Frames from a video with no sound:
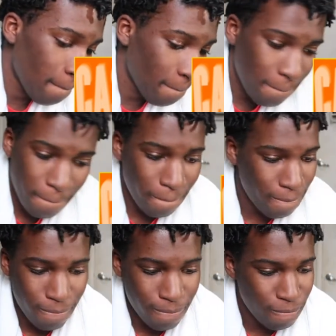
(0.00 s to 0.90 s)

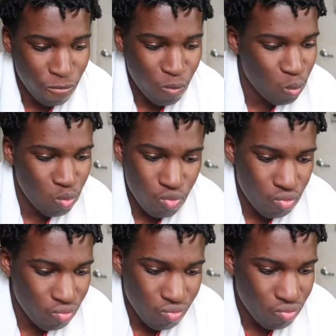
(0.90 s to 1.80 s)
I mean, happy
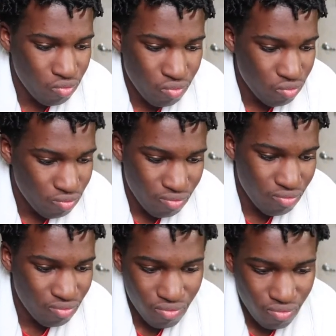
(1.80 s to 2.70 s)
Halloween.
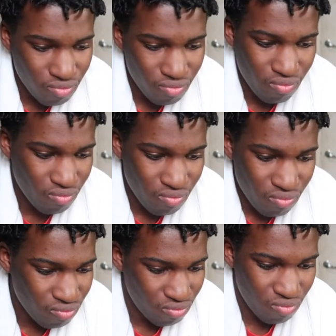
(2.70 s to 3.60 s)
Me and the team
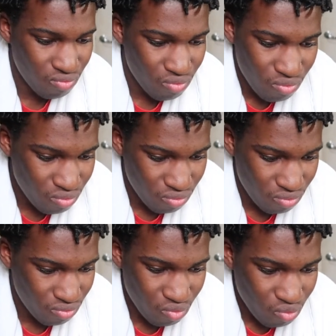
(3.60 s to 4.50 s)
branched out from
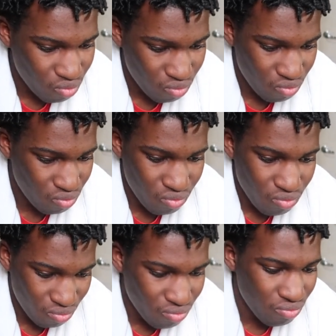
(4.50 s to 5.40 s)
selling these. If my
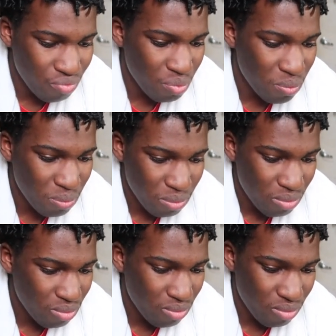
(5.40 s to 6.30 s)
life was a film,
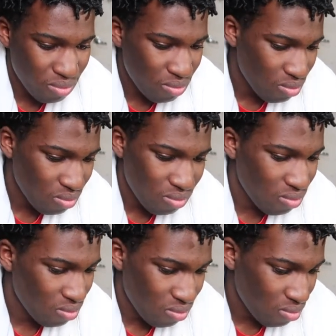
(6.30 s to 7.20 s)
the title when it's
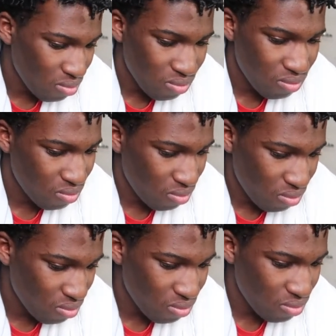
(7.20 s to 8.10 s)
released would have to be
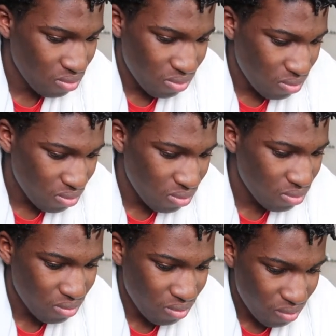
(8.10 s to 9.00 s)
Jeff's Stream. It's
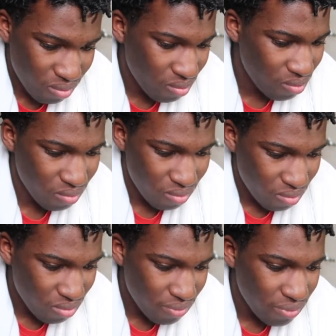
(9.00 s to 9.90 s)
one incredible scene.